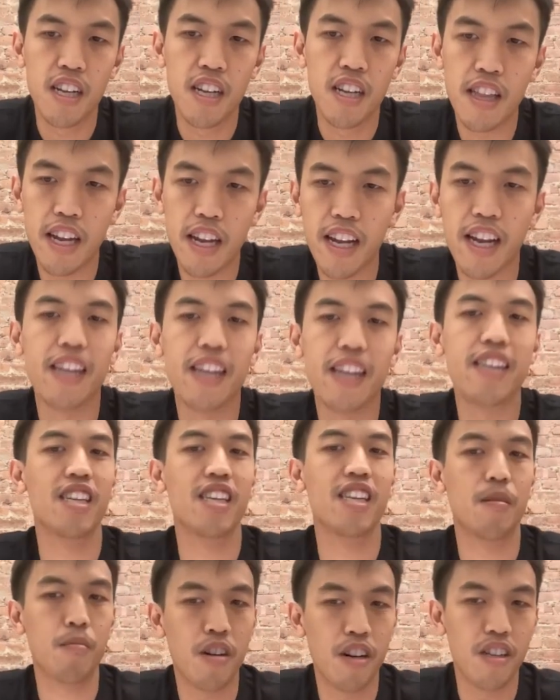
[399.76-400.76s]
That ends
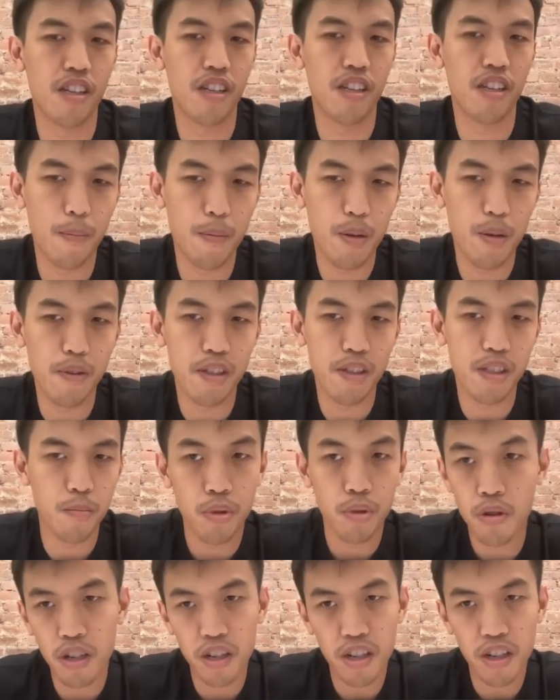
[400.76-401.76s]
up calling the Optimism
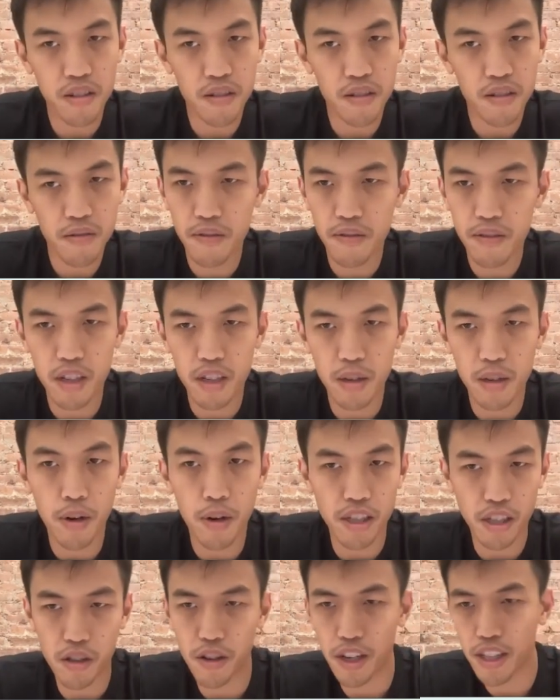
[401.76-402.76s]
portal with the
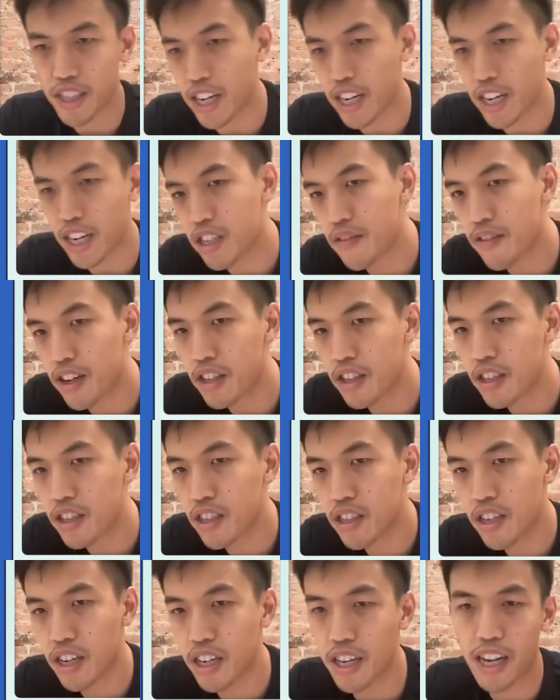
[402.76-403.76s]
deposit transaction
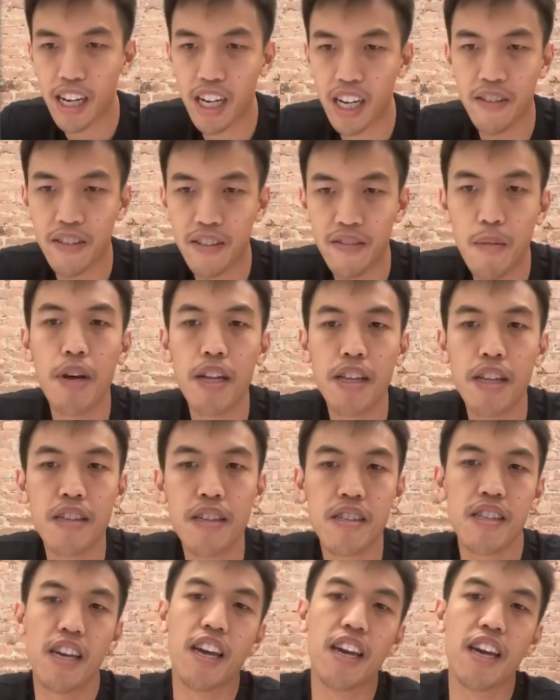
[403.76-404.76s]
function, and that kind of
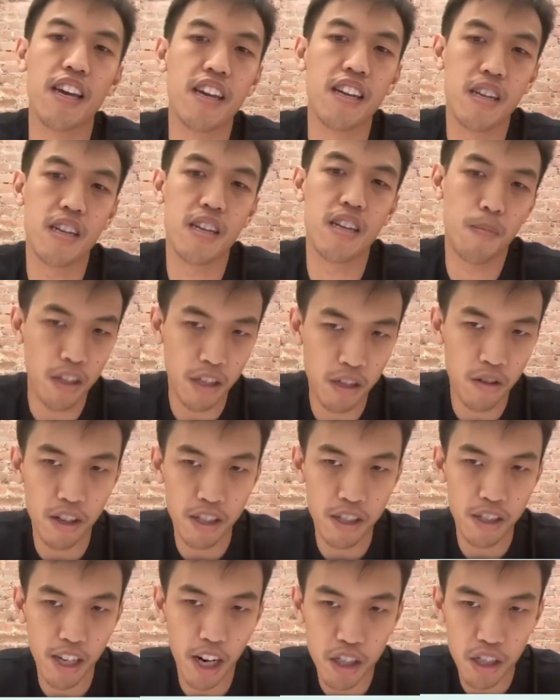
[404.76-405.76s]
emits a deposit
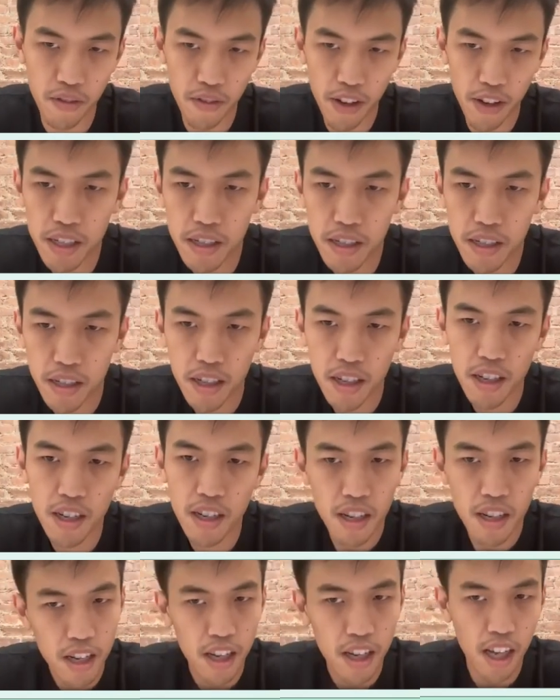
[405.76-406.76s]
transaction event.
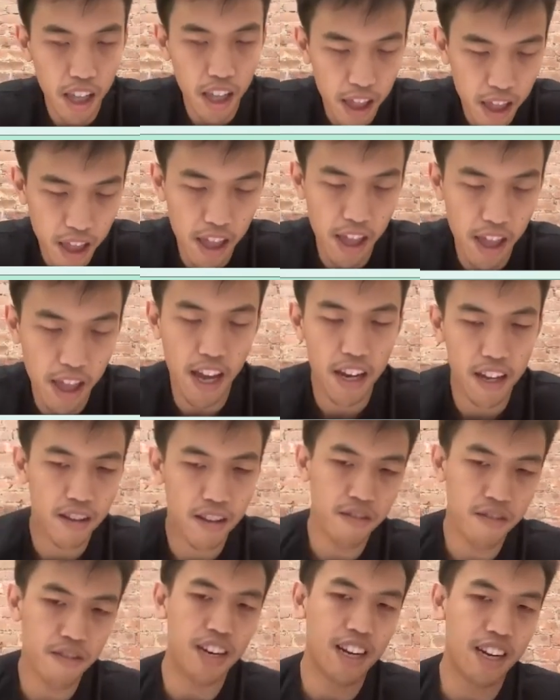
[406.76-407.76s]
And
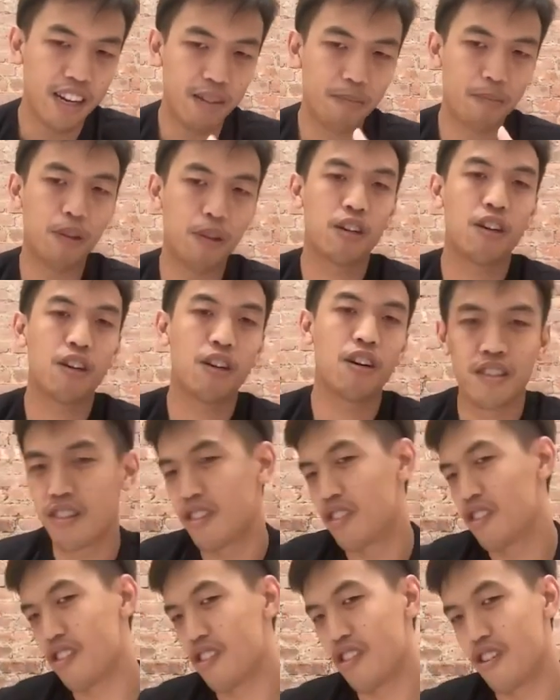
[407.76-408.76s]
then, right, like
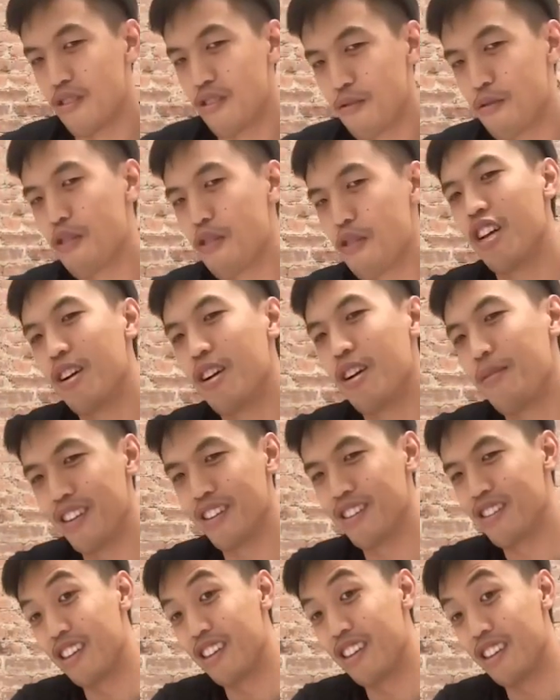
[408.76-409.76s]
because a rollup
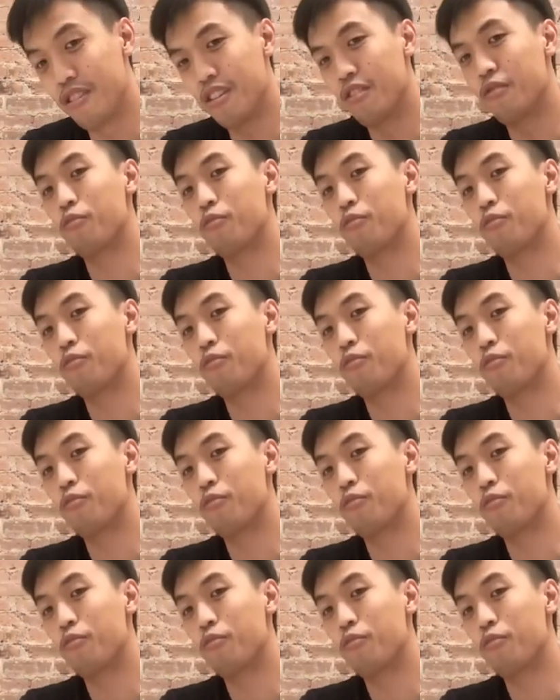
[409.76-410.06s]
is literally